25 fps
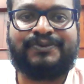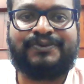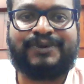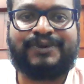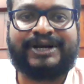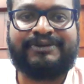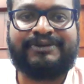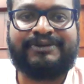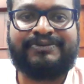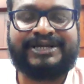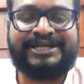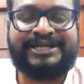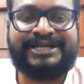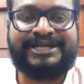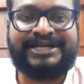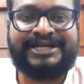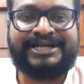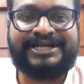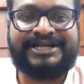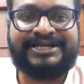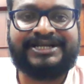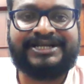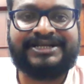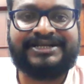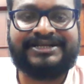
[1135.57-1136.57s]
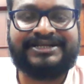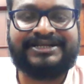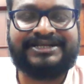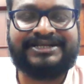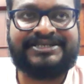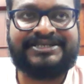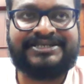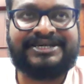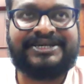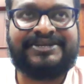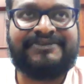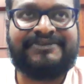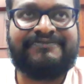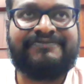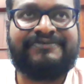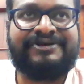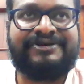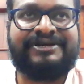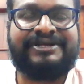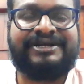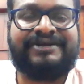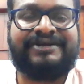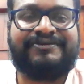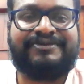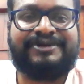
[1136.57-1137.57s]
why we need these kind of
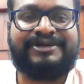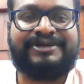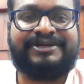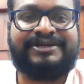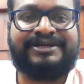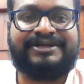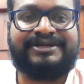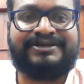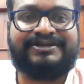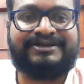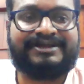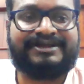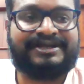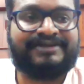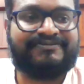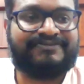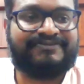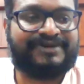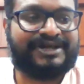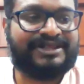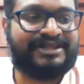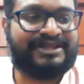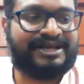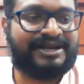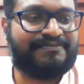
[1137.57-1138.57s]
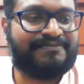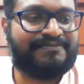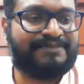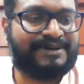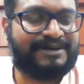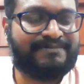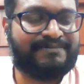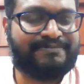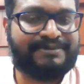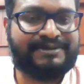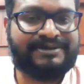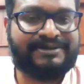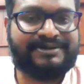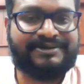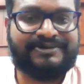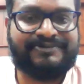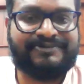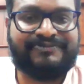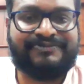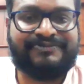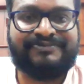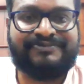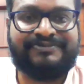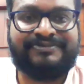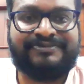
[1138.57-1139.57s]
area? I mean, there are people,
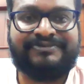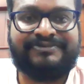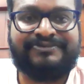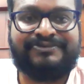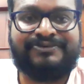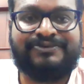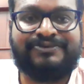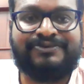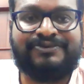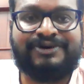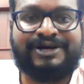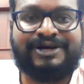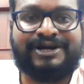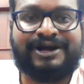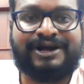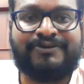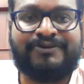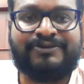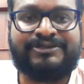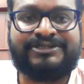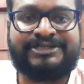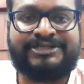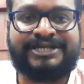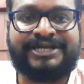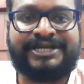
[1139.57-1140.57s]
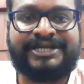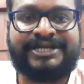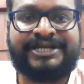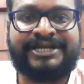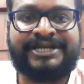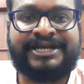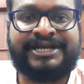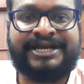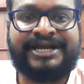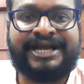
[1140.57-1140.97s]
who are outside